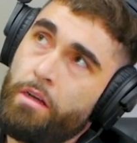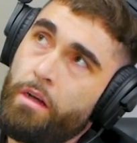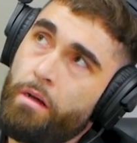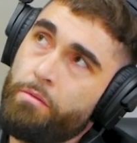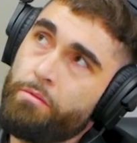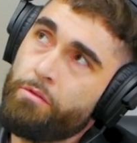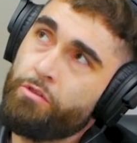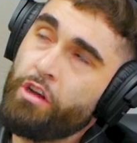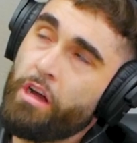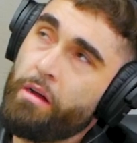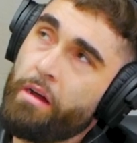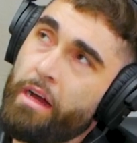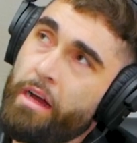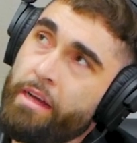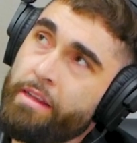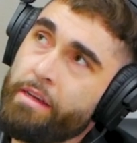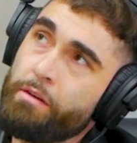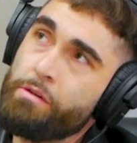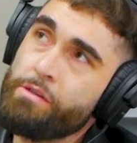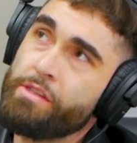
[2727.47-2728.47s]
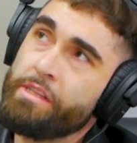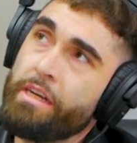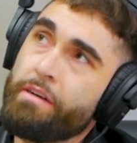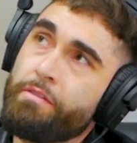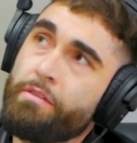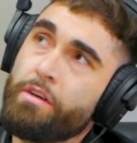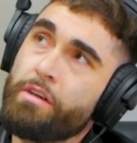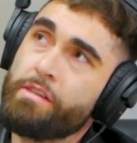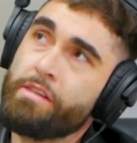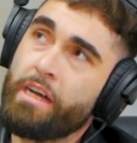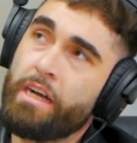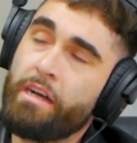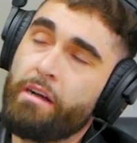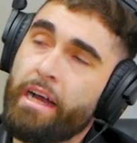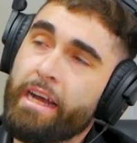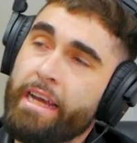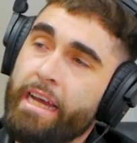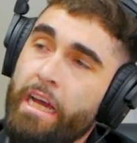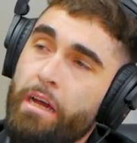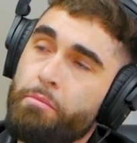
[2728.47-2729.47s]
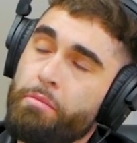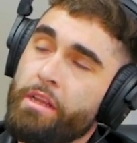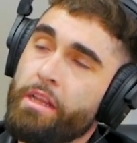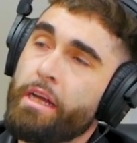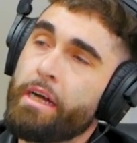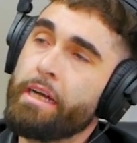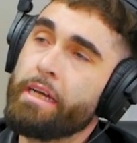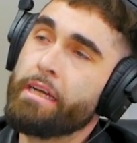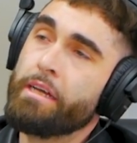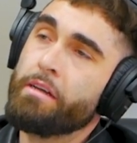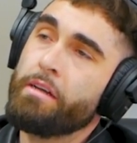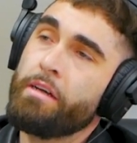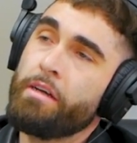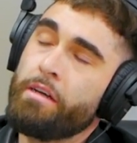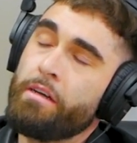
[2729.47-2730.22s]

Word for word: I'm trying. There was never a time I can't be like